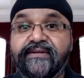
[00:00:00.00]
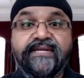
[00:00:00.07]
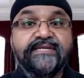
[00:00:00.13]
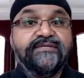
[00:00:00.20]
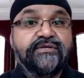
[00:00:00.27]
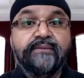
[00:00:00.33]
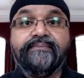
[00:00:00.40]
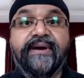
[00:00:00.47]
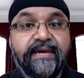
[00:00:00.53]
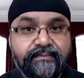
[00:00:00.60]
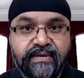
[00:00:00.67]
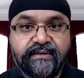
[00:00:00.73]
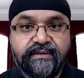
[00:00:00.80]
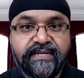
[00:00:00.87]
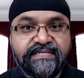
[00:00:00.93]
Let's look at
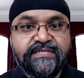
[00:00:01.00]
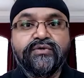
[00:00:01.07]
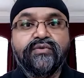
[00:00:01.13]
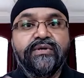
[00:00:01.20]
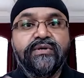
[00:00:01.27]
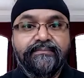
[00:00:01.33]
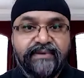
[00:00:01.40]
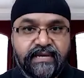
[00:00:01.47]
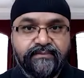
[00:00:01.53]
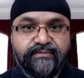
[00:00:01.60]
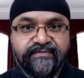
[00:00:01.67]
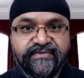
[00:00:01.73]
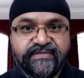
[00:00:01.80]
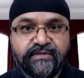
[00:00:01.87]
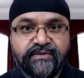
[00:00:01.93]
paper. Let's just call it paper
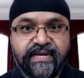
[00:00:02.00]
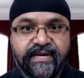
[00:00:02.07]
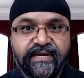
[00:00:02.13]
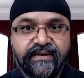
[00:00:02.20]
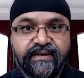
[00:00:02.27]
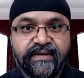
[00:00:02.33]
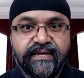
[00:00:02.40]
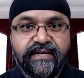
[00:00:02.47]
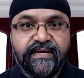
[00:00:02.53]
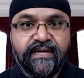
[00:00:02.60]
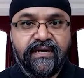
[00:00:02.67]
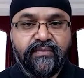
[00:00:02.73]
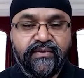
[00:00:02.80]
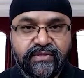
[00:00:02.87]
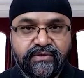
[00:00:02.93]
if it's okay
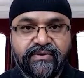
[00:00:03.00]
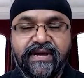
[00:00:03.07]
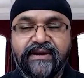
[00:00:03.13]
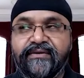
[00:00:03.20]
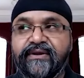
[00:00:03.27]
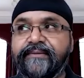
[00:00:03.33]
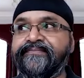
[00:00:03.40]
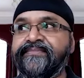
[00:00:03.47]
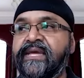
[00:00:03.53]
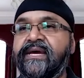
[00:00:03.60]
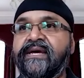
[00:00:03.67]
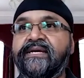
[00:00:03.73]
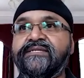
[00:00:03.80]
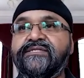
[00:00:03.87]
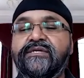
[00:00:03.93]
uh, with you, Gary.
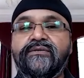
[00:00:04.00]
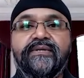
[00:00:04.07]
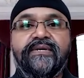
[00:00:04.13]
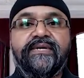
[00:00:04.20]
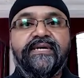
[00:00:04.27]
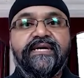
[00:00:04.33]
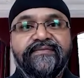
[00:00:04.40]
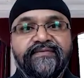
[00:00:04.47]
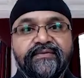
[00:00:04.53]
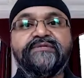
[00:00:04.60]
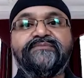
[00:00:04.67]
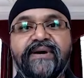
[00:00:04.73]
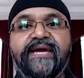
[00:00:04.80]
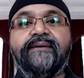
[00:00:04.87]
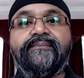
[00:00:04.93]
So, if it was
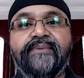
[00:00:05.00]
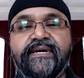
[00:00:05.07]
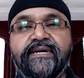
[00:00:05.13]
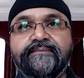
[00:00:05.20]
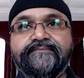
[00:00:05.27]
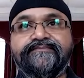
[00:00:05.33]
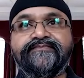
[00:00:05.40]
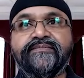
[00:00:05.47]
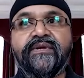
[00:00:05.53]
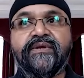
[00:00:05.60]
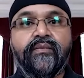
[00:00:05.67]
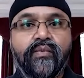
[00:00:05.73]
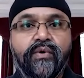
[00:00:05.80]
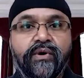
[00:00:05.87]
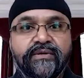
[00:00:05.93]
paper,
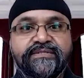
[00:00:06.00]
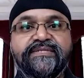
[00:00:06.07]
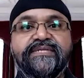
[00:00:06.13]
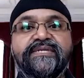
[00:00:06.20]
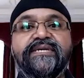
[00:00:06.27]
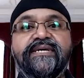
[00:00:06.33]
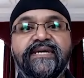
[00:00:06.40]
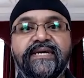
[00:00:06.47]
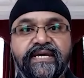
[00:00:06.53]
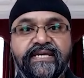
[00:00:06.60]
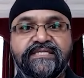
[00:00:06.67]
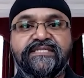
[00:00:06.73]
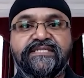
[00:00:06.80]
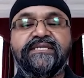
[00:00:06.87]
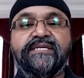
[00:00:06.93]
what
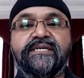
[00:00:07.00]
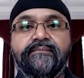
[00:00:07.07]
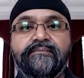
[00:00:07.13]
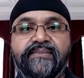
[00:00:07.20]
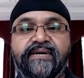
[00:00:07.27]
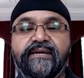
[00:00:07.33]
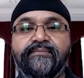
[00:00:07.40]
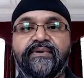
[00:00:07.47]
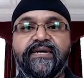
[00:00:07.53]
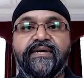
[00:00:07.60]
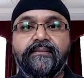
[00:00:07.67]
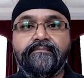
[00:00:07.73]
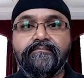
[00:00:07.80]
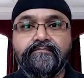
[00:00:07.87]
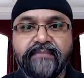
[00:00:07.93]
is paper
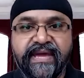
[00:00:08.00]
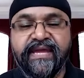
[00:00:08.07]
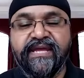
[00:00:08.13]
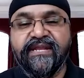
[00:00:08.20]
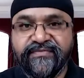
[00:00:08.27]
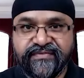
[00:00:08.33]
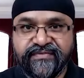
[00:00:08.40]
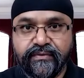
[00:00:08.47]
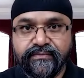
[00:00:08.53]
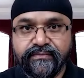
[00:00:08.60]
made for?